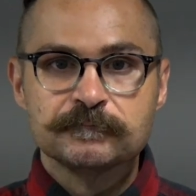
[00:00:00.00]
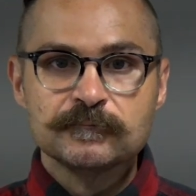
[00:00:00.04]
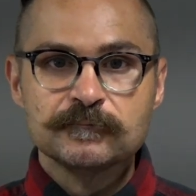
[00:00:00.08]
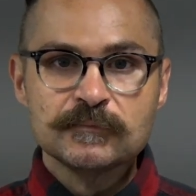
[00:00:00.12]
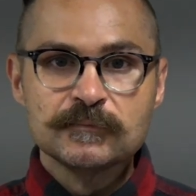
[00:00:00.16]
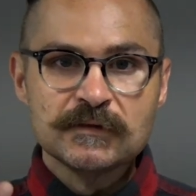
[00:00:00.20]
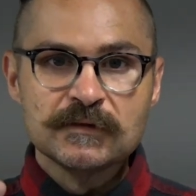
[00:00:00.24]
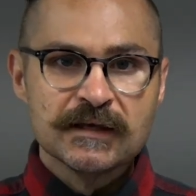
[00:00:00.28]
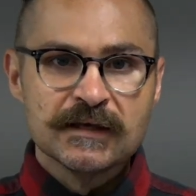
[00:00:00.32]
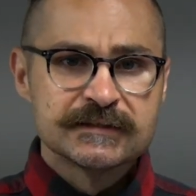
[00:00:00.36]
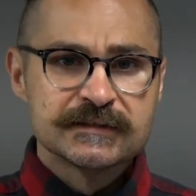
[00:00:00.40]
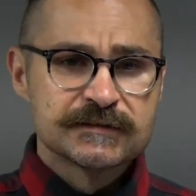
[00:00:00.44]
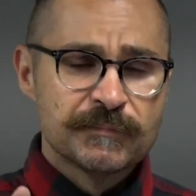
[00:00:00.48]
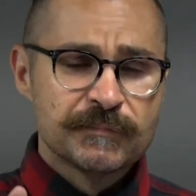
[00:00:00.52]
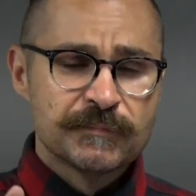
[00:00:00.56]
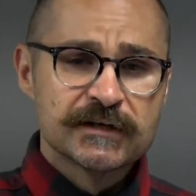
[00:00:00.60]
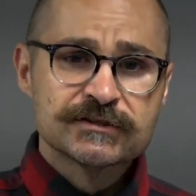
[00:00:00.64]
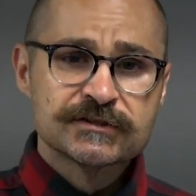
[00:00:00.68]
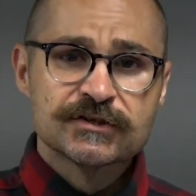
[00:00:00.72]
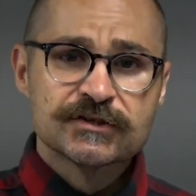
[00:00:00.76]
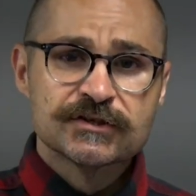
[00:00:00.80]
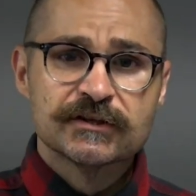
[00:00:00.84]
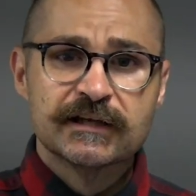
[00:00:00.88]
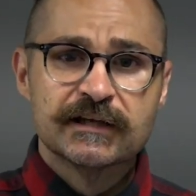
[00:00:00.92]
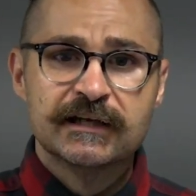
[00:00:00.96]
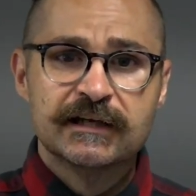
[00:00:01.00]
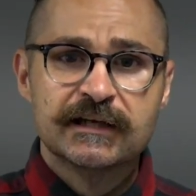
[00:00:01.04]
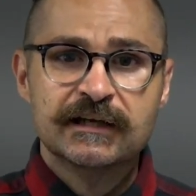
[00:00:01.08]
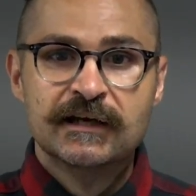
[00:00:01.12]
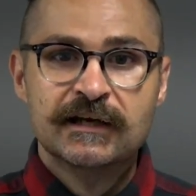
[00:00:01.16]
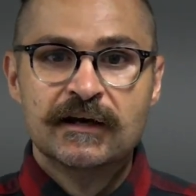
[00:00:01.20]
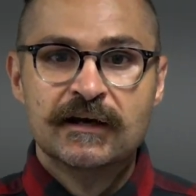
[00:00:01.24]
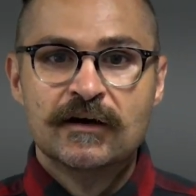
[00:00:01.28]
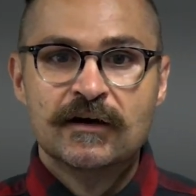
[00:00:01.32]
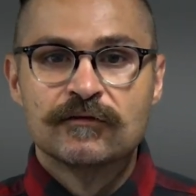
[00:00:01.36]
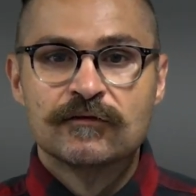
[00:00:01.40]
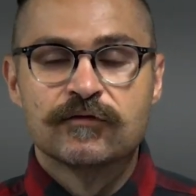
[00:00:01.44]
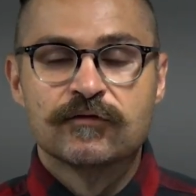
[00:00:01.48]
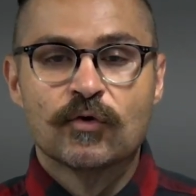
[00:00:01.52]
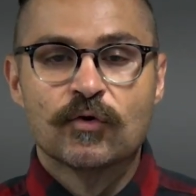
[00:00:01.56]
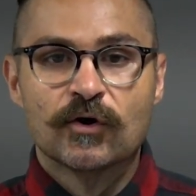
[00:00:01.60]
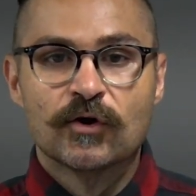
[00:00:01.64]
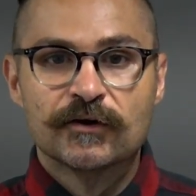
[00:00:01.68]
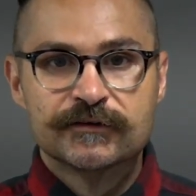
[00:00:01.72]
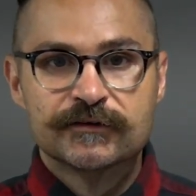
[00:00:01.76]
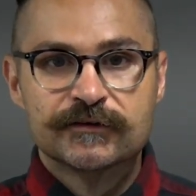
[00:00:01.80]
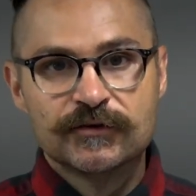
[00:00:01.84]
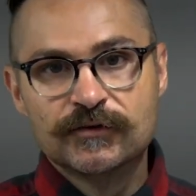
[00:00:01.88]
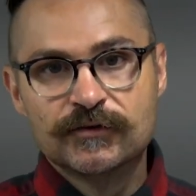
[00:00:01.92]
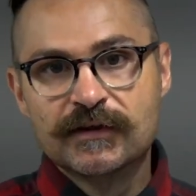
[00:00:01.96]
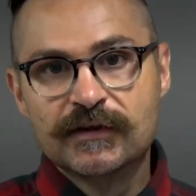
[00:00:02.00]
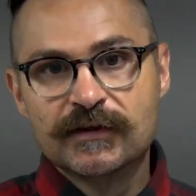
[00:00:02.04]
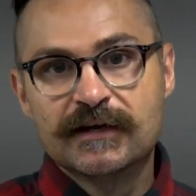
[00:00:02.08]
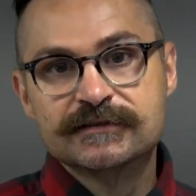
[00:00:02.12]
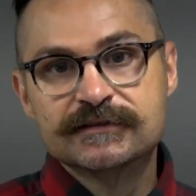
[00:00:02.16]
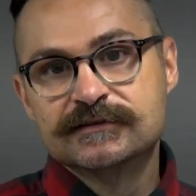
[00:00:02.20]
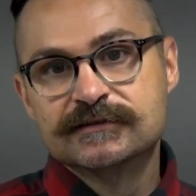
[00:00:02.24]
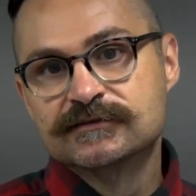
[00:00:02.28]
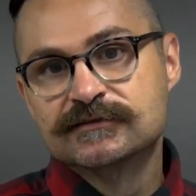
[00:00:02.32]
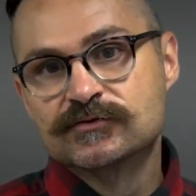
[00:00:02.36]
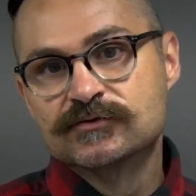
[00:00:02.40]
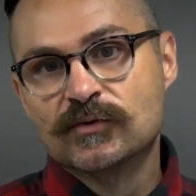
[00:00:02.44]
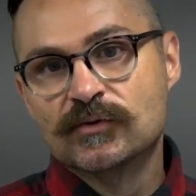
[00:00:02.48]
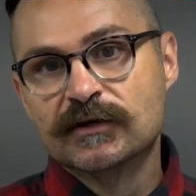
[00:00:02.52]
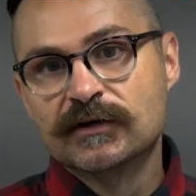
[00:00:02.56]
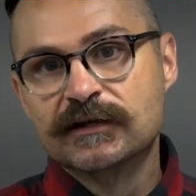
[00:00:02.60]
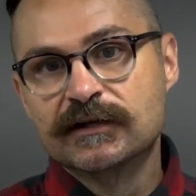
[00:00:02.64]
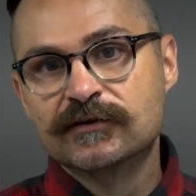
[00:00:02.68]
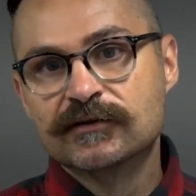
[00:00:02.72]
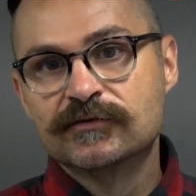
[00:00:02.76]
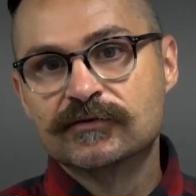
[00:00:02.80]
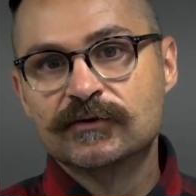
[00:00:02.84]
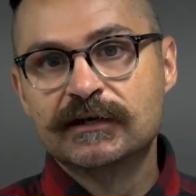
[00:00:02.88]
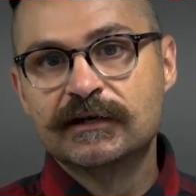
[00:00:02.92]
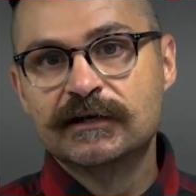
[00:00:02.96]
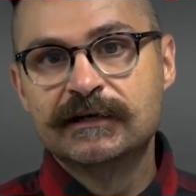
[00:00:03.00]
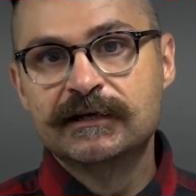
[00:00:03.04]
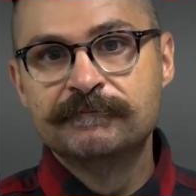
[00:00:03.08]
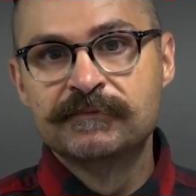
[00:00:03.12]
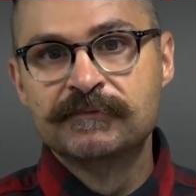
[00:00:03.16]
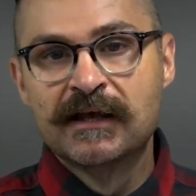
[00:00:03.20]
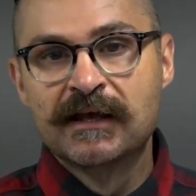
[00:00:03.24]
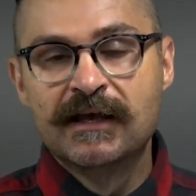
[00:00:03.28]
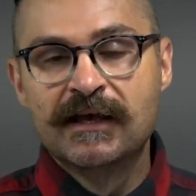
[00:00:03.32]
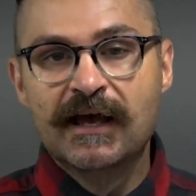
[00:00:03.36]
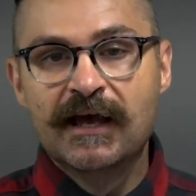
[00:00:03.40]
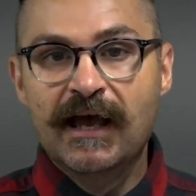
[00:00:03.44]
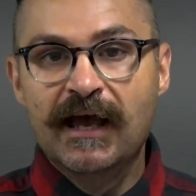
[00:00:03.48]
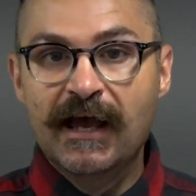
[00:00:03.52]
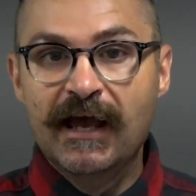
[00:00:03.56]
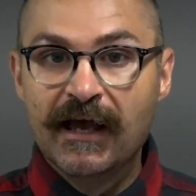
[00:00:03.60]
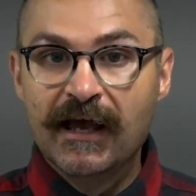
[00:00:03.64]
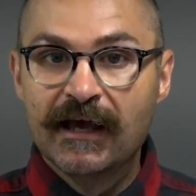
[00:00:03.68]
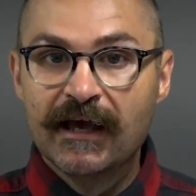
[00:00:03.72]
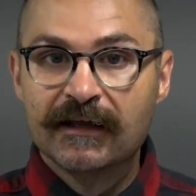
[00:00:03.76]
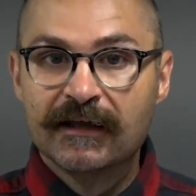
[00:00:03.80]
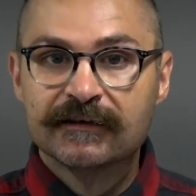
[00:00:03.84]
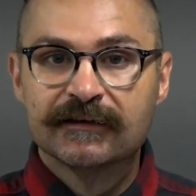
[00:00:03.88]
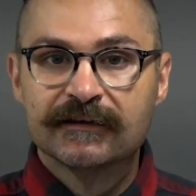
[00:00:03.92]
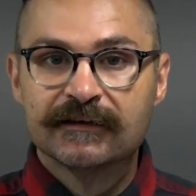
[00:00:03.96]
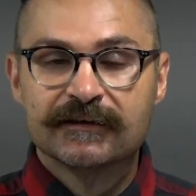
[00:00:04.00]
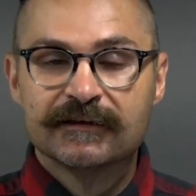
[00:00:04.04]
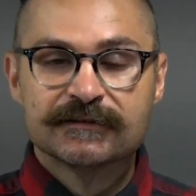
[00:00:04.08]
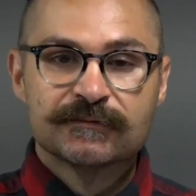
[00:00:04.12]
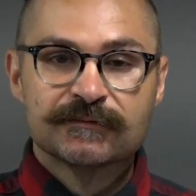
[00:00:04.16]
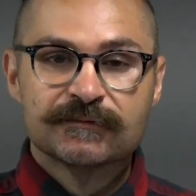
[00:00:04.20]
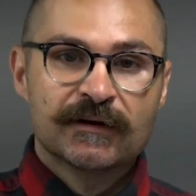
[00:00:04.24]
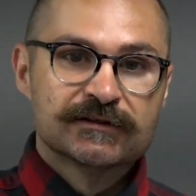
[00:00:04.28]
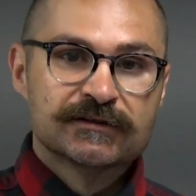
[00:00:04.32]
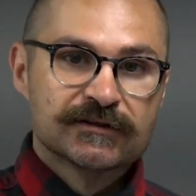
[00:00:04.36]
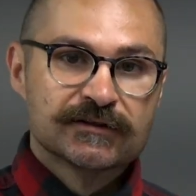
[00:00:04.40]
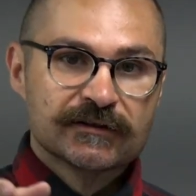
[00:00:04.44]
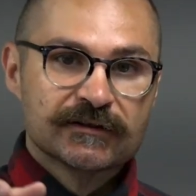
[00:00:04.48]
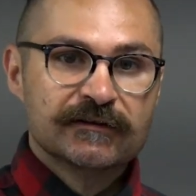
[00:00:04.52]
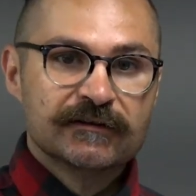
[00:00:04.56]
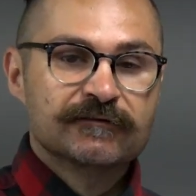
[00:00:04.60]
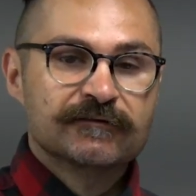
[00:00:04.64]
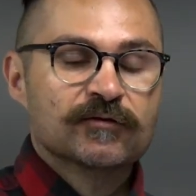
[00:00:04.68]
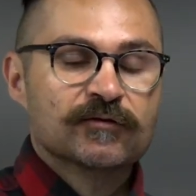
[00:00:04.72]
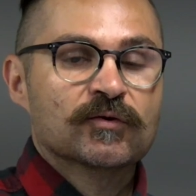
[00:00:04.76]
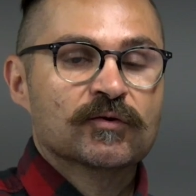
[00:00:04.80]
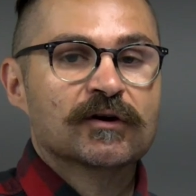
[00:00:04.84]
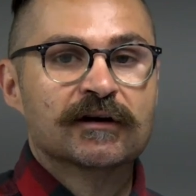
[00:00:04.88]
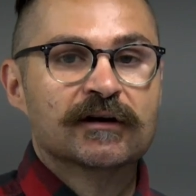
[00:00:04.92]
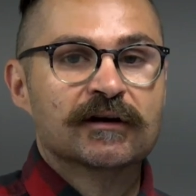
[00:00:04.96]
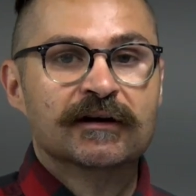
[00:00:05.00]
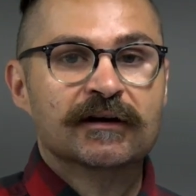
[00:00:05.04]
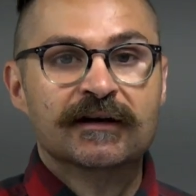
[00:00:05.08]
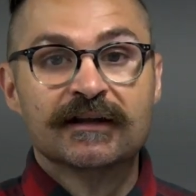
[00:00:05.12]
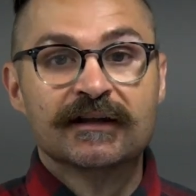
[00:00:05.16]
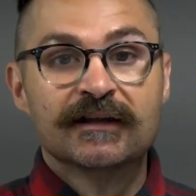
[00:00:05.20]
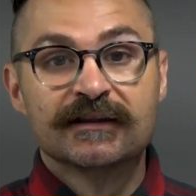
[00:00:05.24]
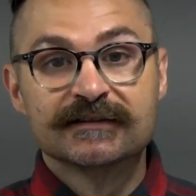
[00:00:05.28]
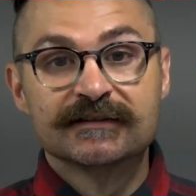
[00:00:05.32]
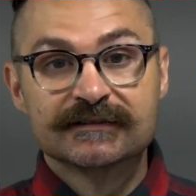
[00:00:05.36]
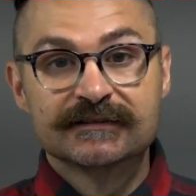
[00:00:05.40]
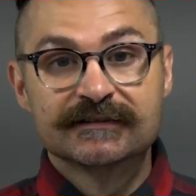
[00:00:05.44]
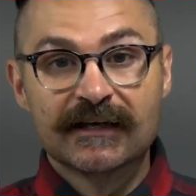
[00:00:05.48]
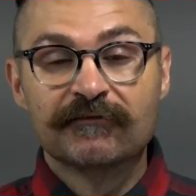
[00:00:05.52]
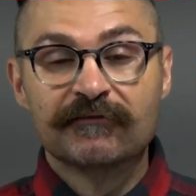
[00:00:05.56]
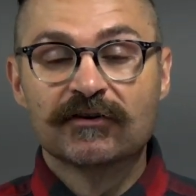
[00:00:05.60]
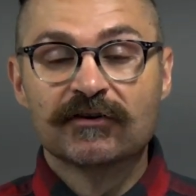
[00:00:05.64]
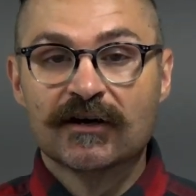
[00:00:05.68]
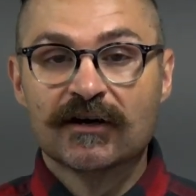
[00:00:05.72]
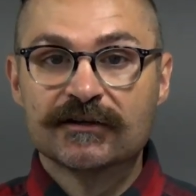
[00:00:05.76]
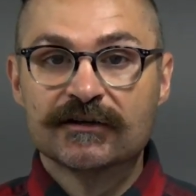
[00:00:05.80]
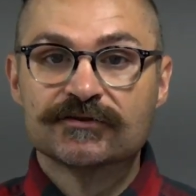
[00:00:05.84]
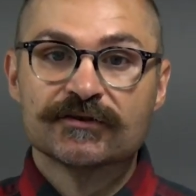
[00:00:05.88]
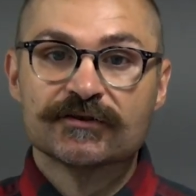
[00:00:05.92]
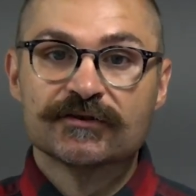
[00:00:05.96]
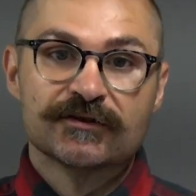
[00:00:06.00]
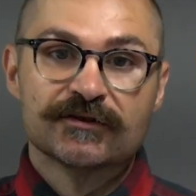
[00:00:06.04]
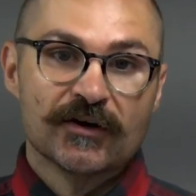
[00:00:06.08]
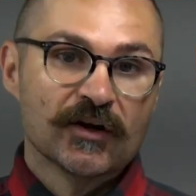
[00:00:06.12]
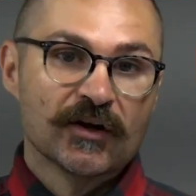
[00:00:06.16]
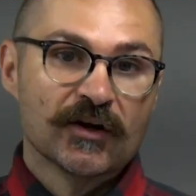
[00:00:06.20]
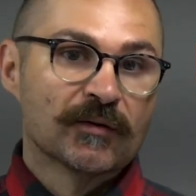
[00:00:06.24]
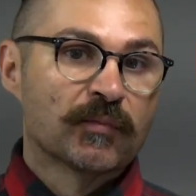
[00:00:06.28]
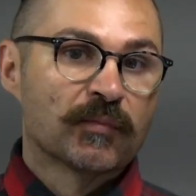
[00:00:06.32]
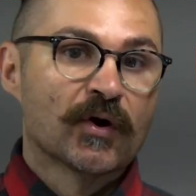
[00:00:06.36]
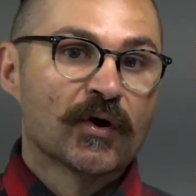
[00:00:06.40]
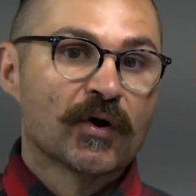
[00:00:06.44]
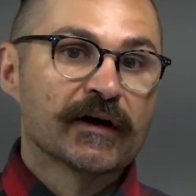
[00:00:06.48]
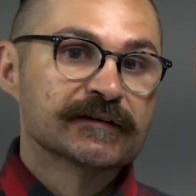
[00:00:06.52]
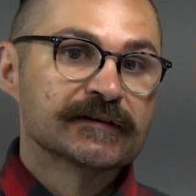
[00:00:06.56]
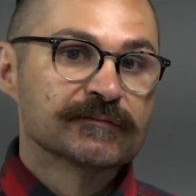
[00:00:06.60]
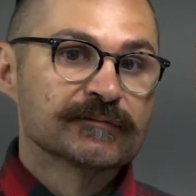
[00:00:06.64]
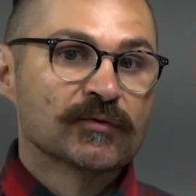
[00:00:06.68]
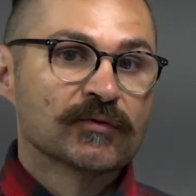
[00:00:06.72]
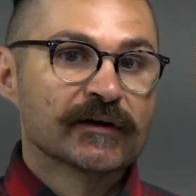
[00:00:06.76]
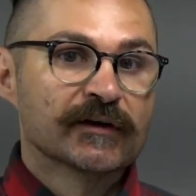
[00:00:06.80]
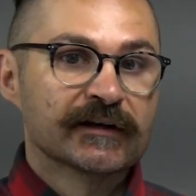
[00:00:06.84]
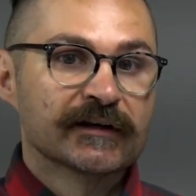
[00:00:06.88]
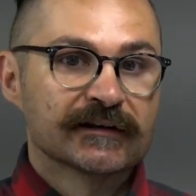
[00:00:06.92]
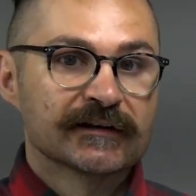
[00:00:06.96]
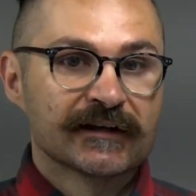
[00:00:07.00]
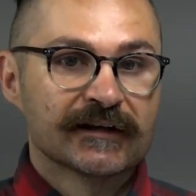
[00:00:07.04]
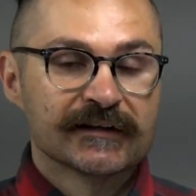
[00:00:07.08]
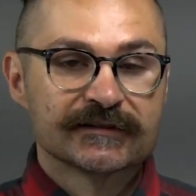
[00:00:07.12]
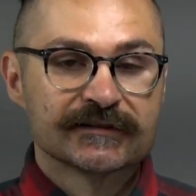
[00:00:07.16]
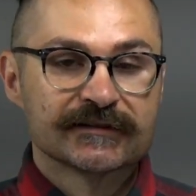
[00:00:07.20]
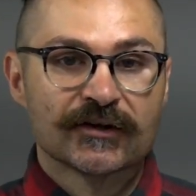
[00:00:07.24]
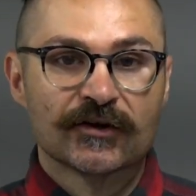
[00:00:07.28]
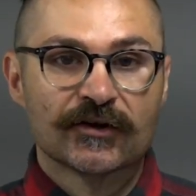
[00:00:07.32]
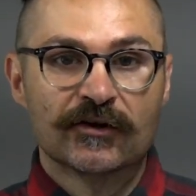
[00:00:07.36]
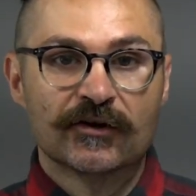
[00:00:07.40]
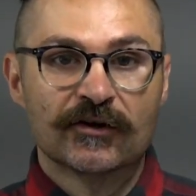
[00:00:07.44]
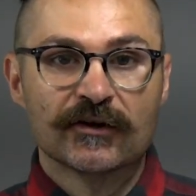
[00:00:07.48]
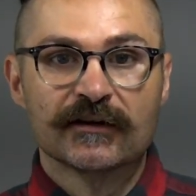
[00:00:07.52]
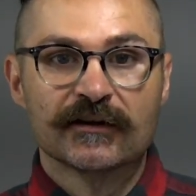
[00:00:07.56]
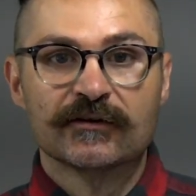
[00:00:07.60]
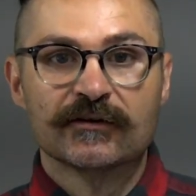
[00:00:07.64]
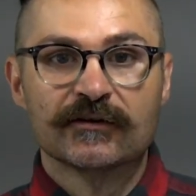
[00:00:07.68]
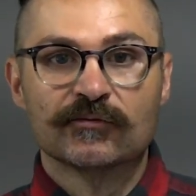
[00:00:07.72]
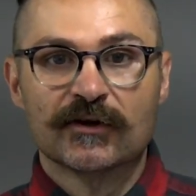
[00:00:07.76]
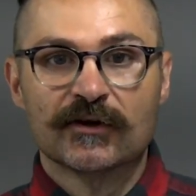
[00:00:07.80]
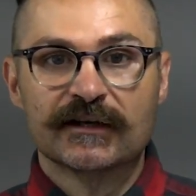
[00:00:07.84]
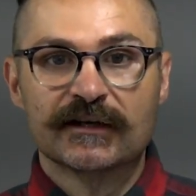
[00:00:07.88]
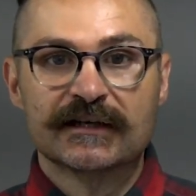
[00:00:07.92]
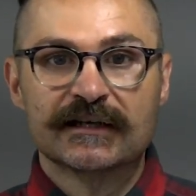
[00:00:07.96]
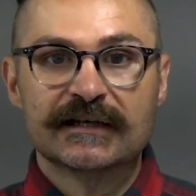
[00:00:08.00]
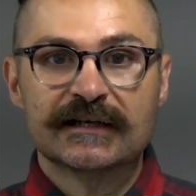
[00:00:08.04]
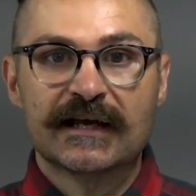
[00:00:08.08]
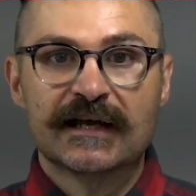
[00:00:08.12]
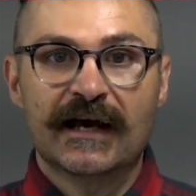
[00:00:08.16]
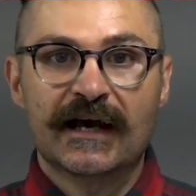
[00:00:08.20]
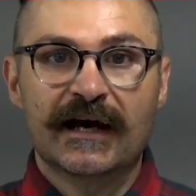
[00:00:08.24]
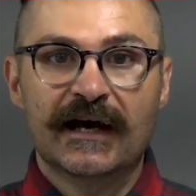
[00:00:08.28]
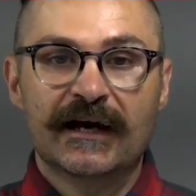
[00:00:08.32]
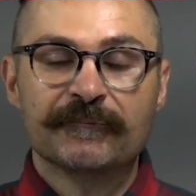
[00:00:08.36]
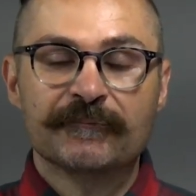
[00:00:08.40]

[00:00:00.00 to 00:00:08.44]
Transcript: especially for 2023, and especially for the $700 price point that it's currently running at.